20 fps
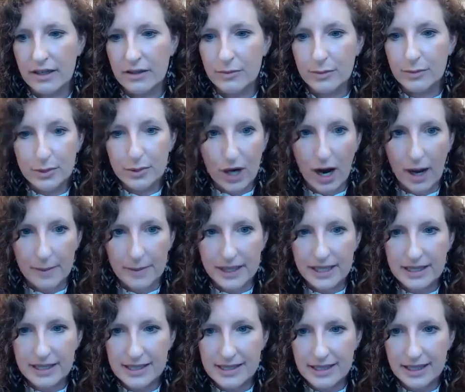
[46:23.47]
of
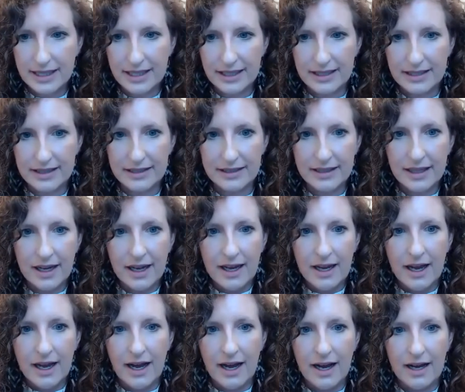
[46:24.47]
promise in
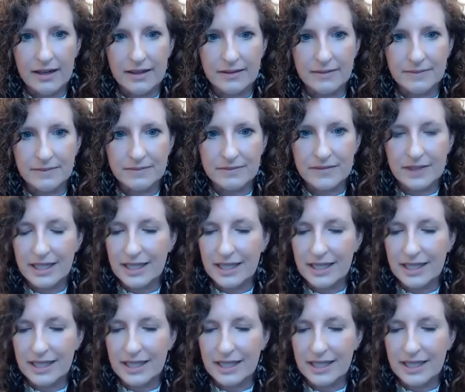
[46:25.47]
um,